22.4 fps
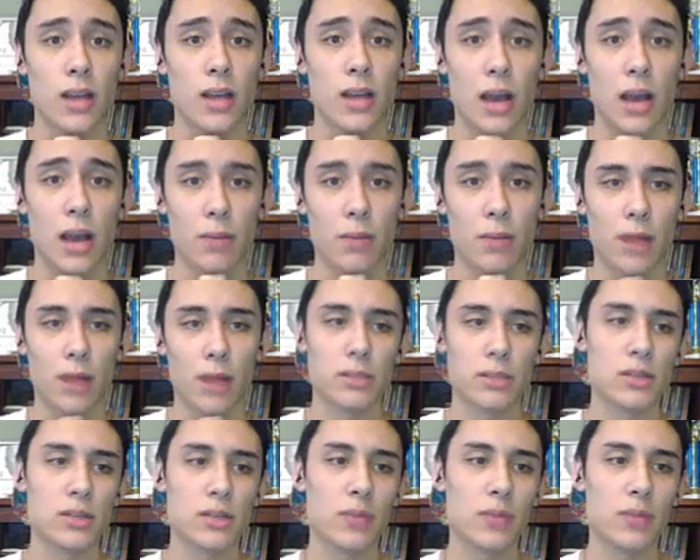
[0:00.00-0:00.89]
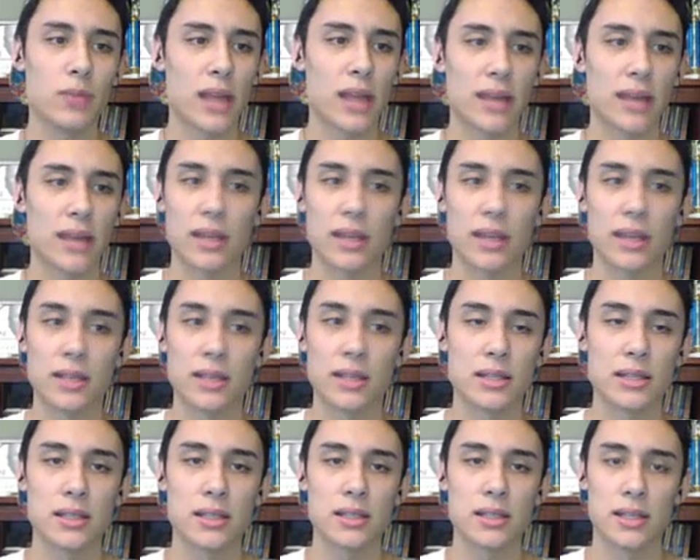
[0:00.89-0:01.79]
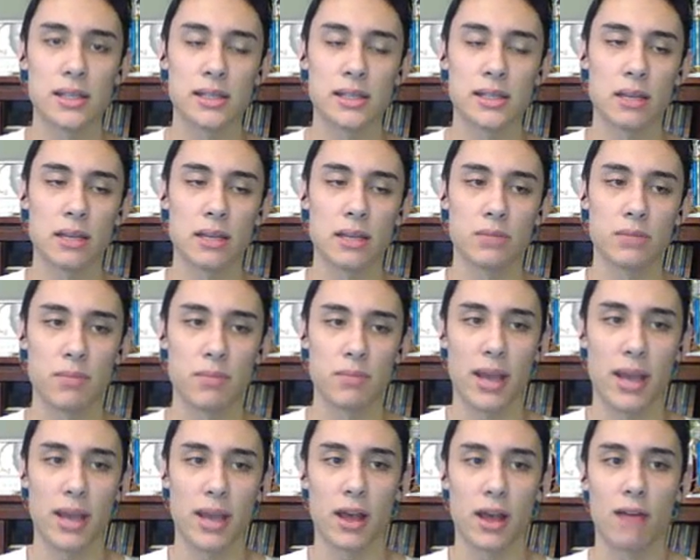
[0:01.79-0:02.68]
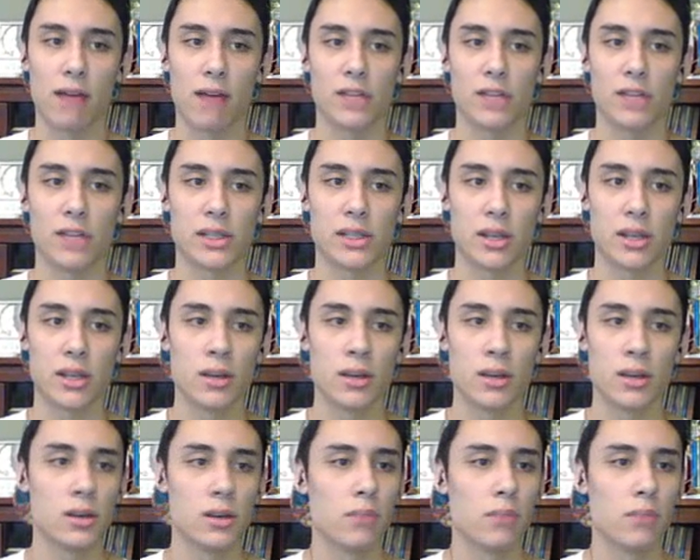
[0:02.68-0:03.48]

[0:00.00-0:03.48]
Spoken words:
I'm assuming that thing is this team's Mega, obviously.